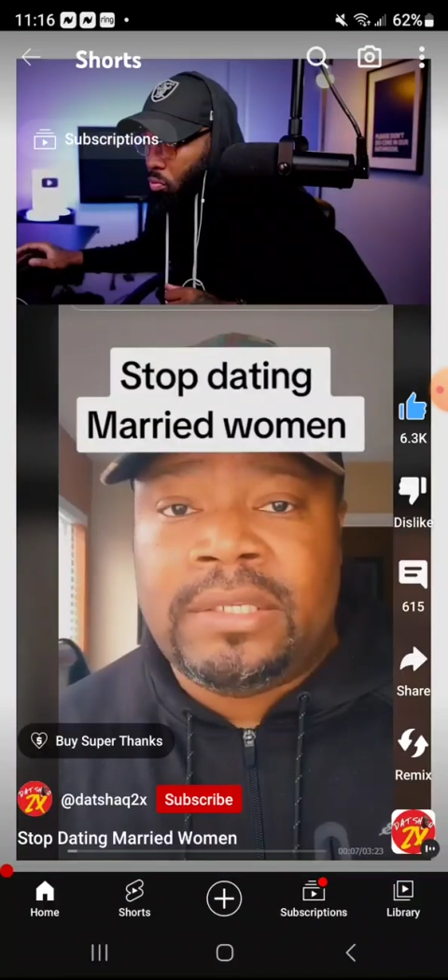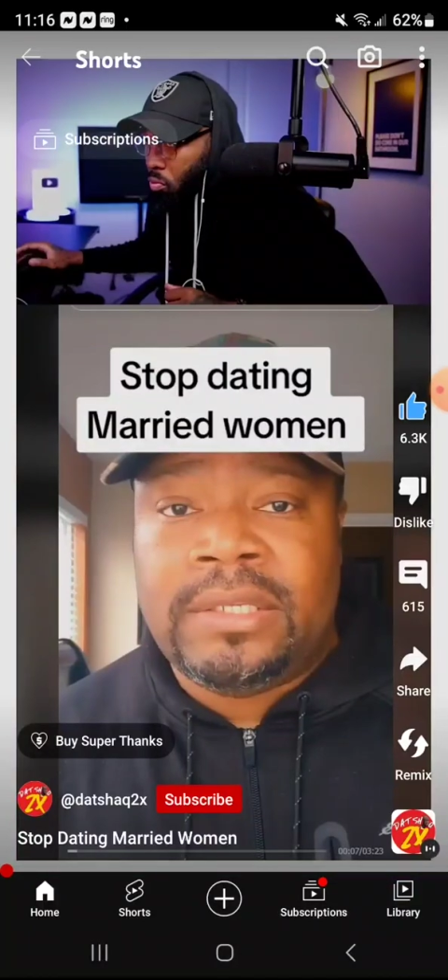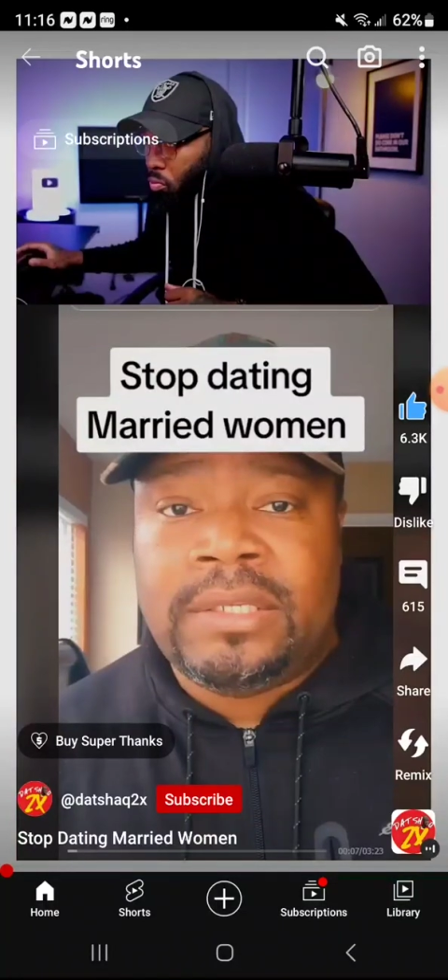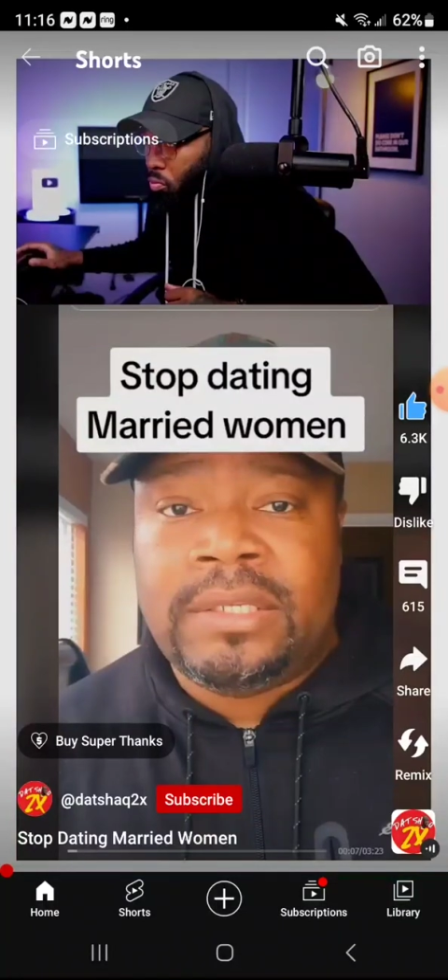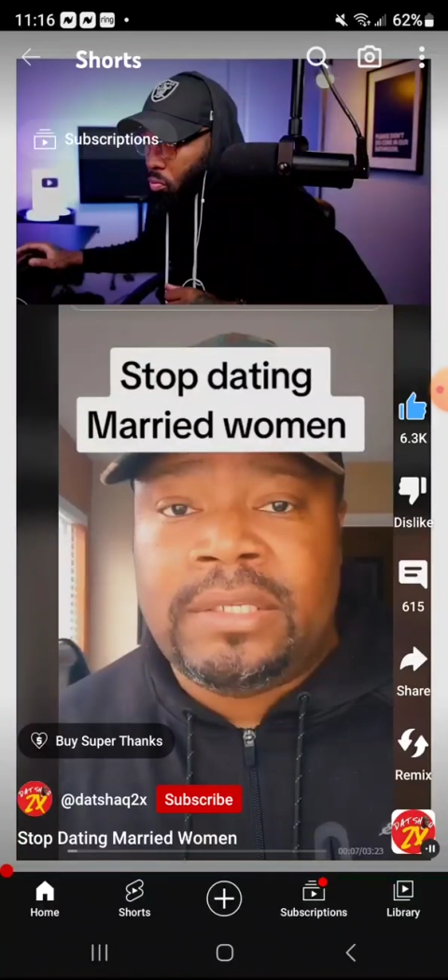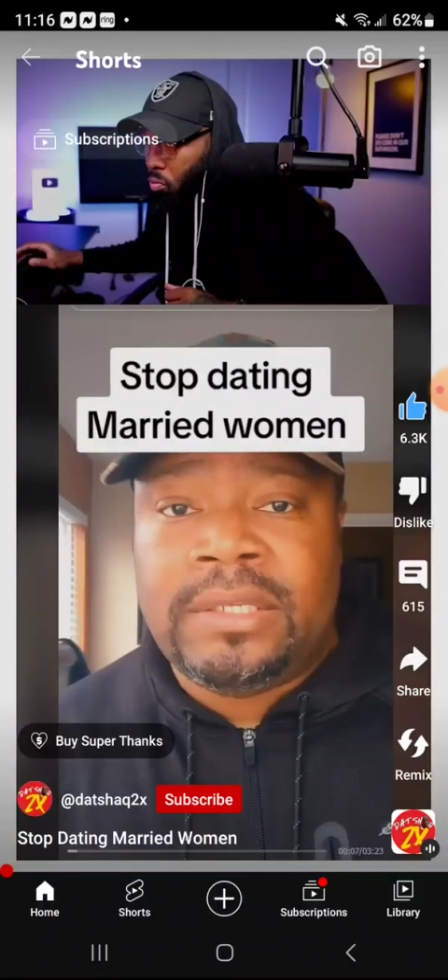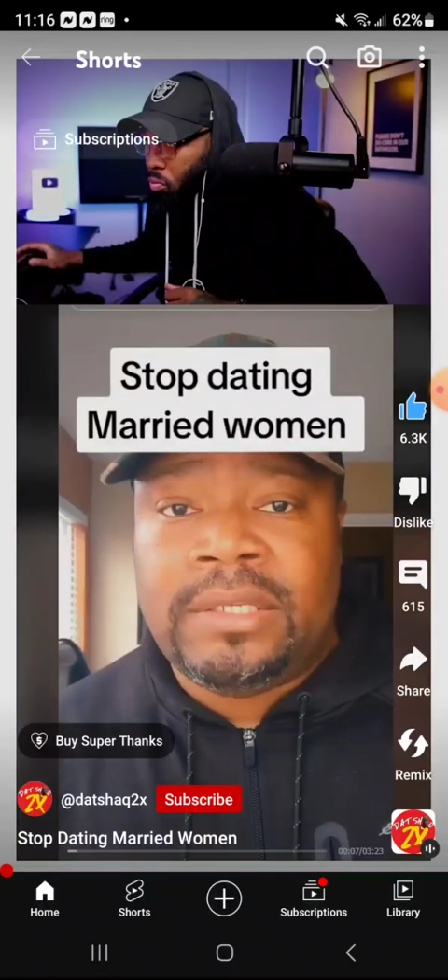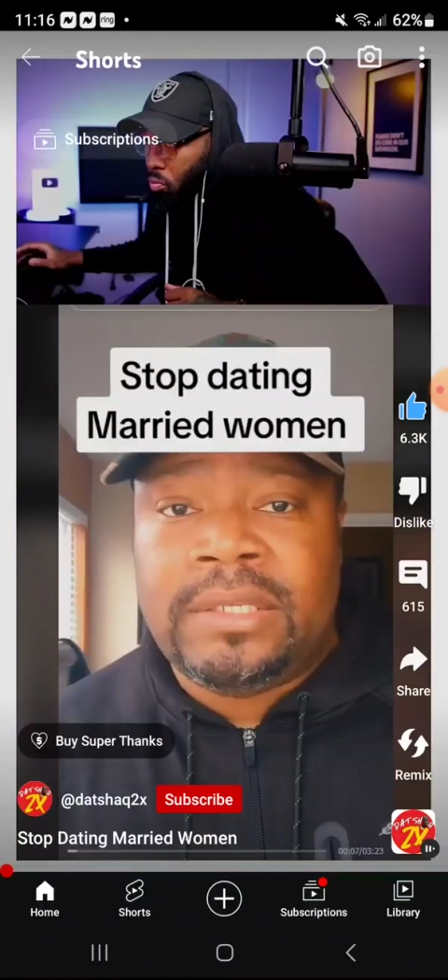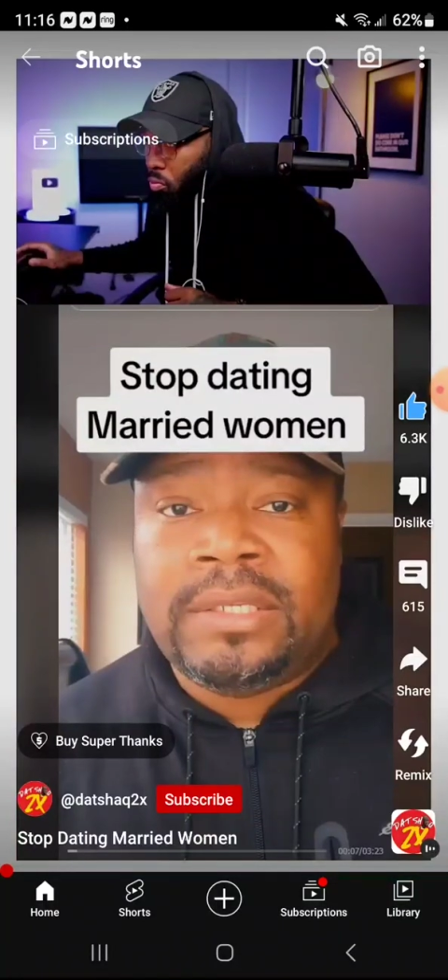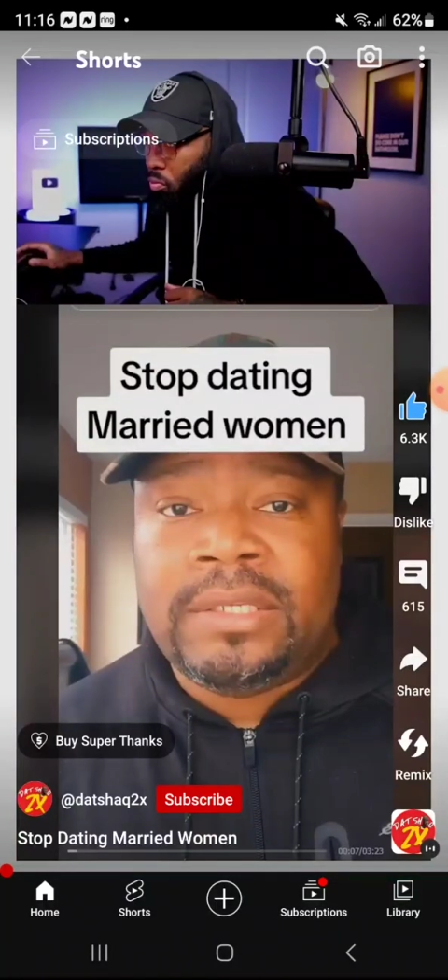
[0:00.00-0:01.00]
you know
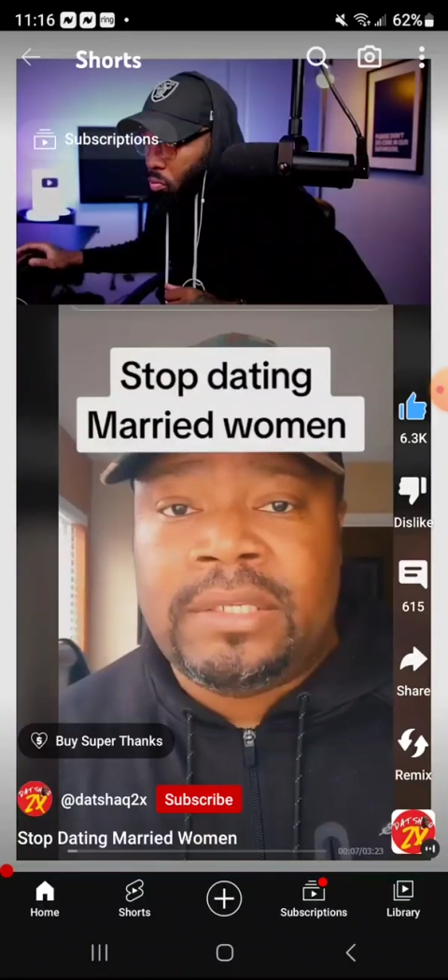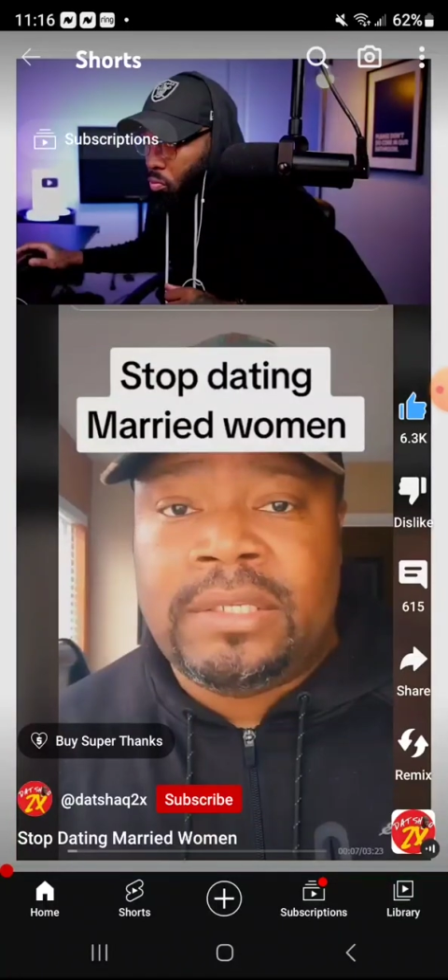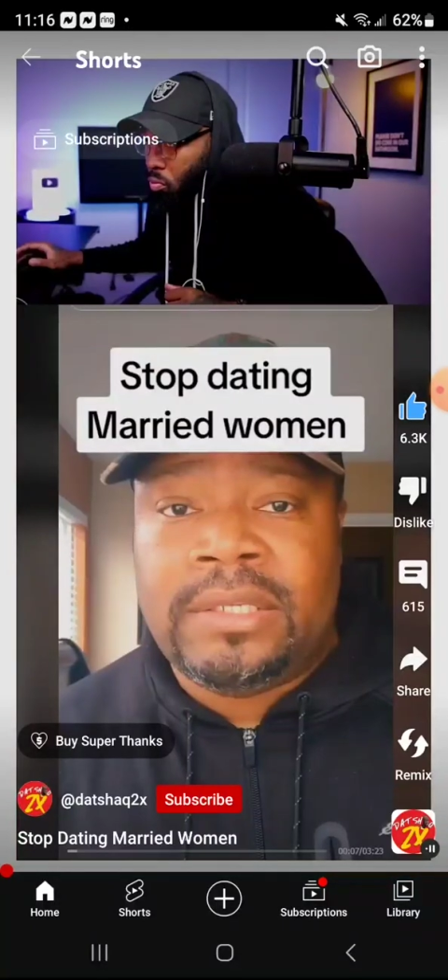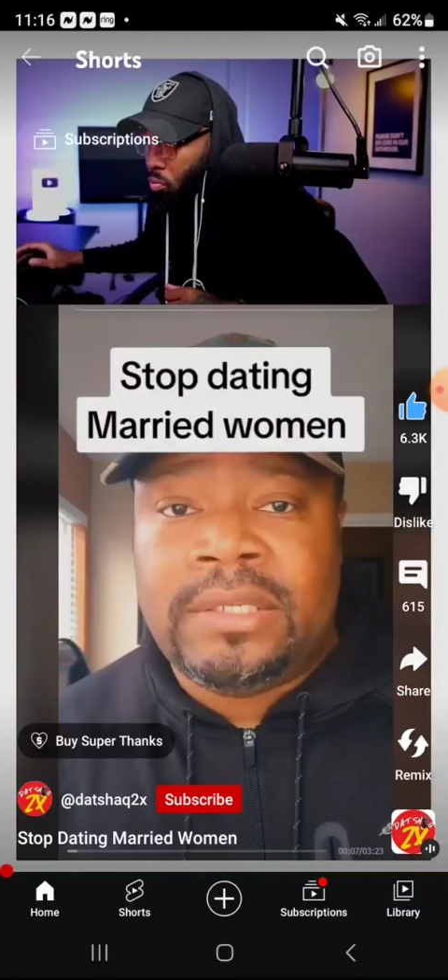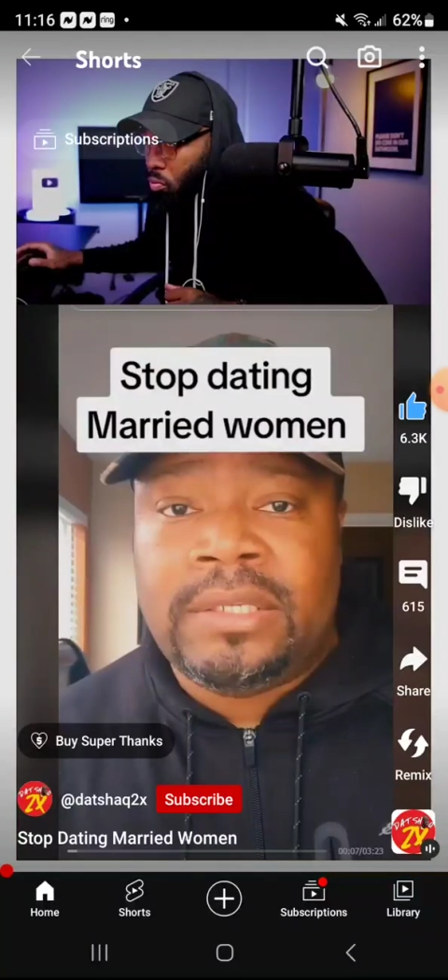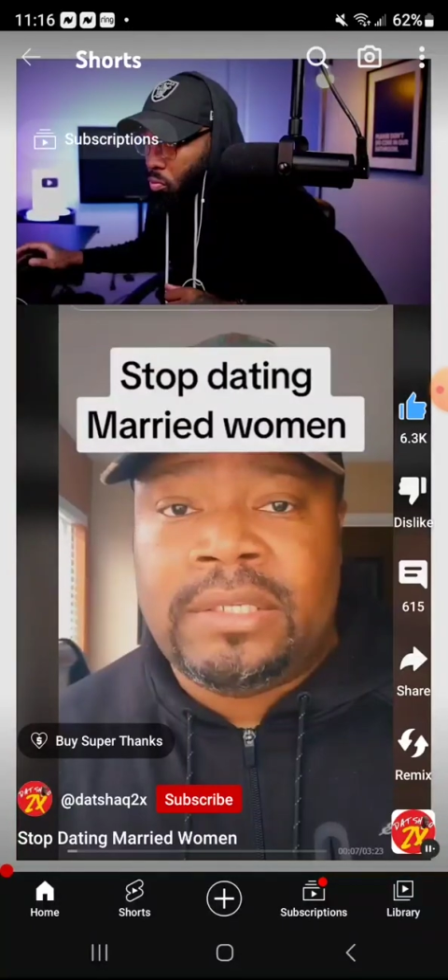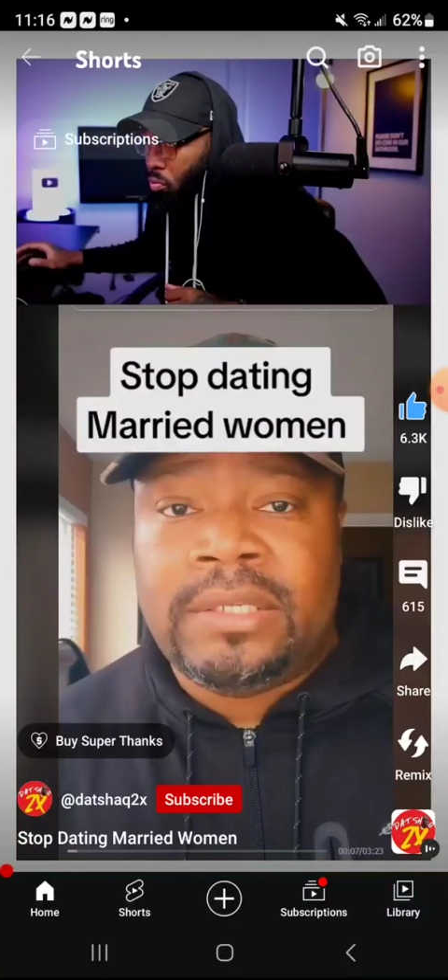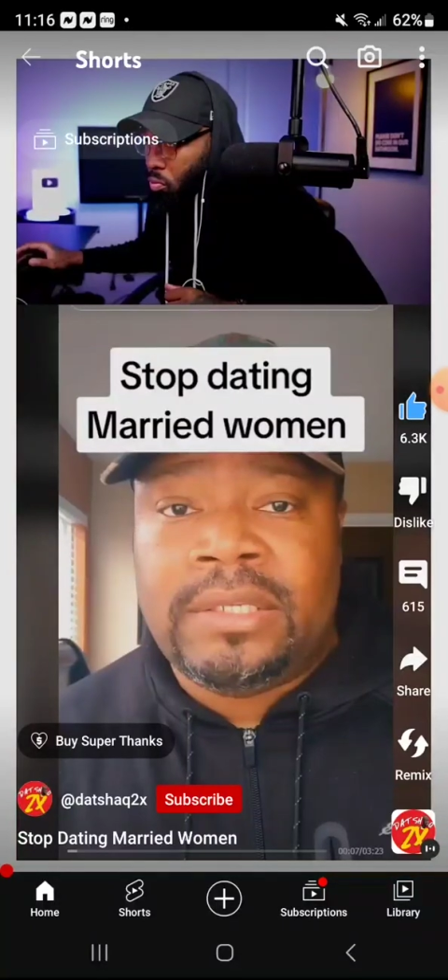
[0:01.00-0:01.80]
whatever the case may